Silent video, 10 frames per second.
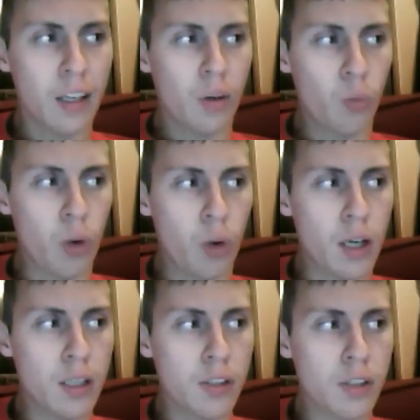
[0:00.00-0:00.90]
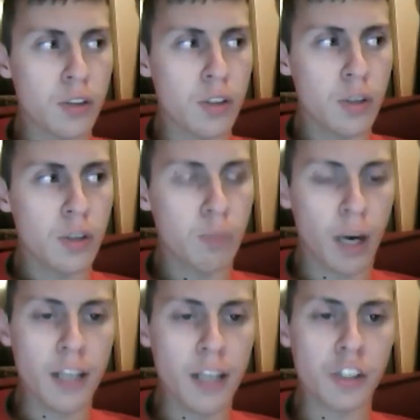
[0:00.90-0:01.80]
was
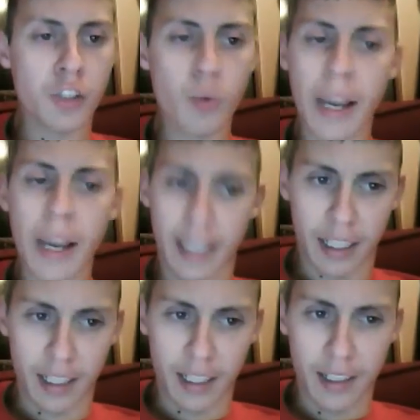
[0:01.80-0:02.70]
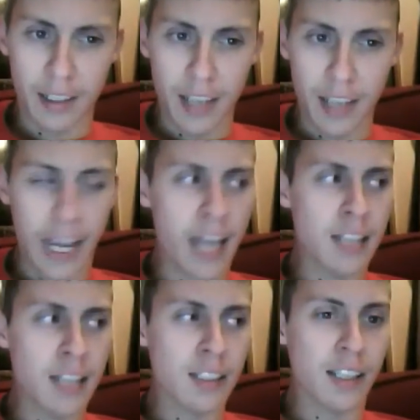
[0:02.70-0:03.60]
Brian Schwenk,
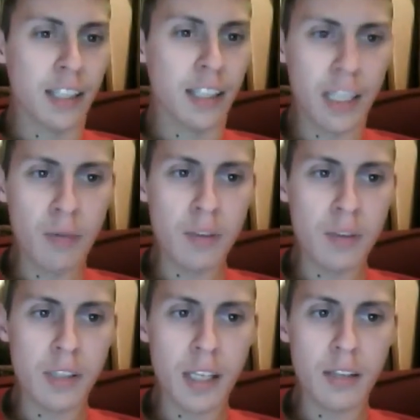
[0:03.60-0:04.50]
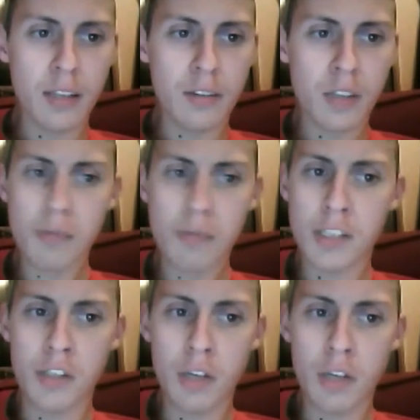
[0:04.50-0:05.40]
and he was
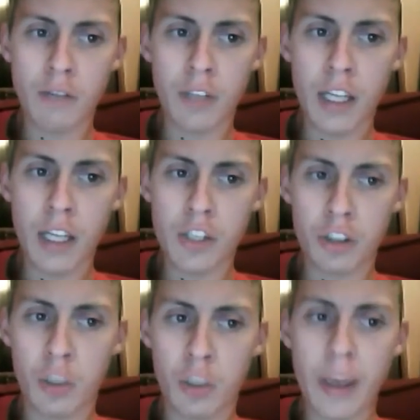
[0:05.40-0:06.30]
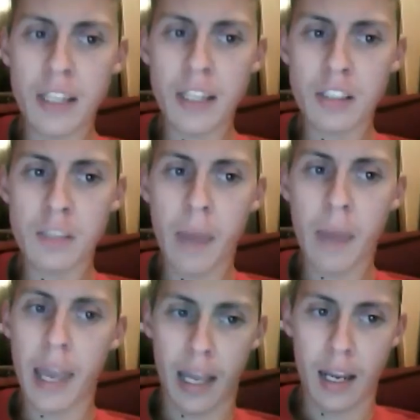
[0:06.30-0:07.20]
substituting for the injured Quinton
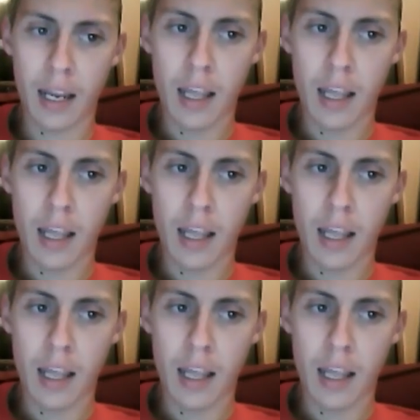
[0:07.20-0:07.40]
Spain.